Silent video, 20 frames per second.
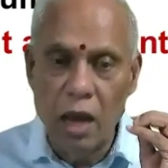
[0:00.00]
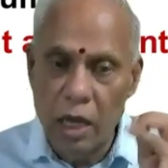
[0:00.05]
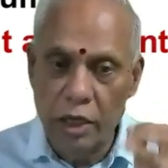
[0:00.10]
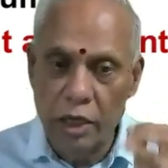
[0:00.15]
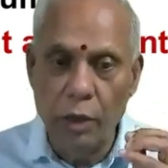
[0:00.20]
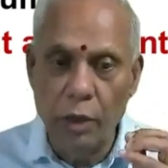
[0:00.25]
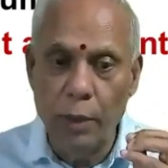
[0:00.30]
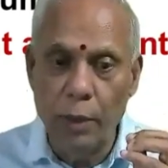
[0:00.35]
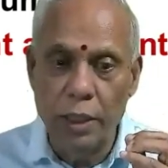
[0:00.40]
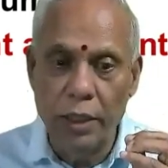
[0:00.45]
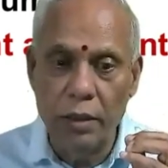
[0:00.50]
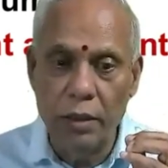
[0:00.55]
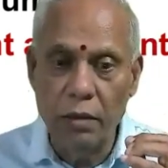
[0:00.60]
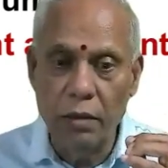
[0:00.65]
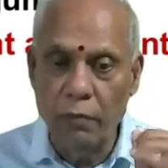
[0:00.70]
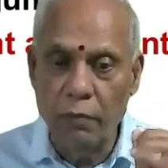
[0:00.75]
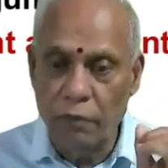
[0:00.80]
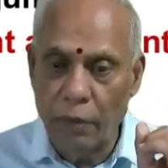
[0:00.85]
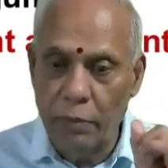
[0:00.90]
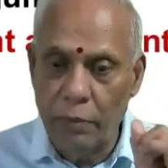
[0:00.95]
argument
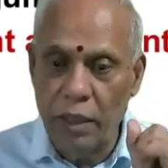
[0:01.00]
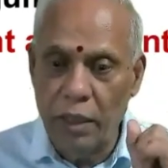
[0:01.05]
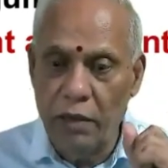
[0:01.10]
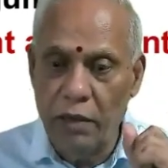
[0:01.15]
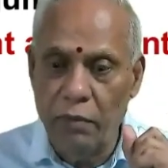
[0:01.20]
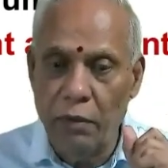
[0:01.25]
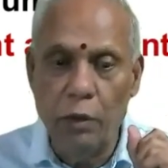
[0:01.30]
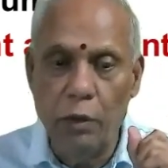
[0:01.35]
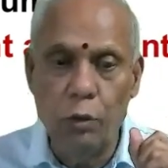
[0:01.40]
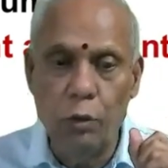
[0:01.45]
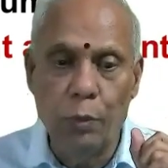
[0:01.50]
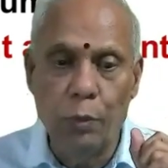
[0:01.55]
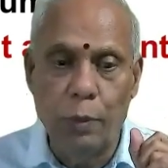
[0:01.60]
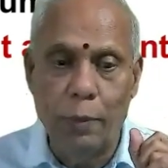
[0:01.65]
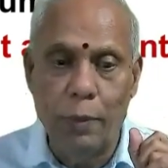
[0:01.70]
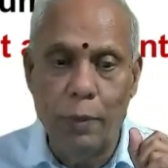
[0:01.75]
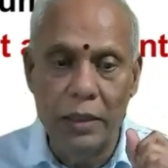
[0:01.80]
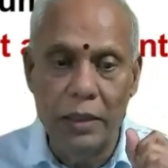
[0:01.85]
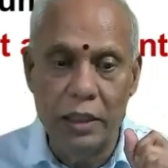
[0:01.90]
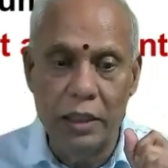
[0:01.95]
from the given two
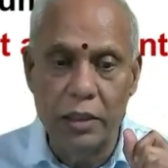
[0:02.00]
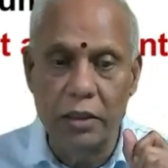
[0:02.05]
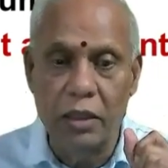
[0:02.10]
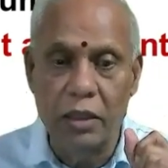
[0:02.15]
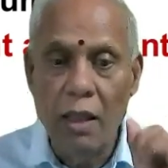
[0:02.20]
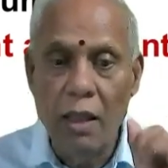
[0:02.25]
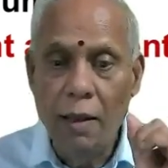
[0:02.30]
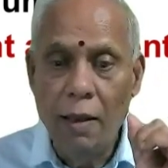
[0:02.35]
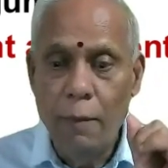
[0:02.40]
premises.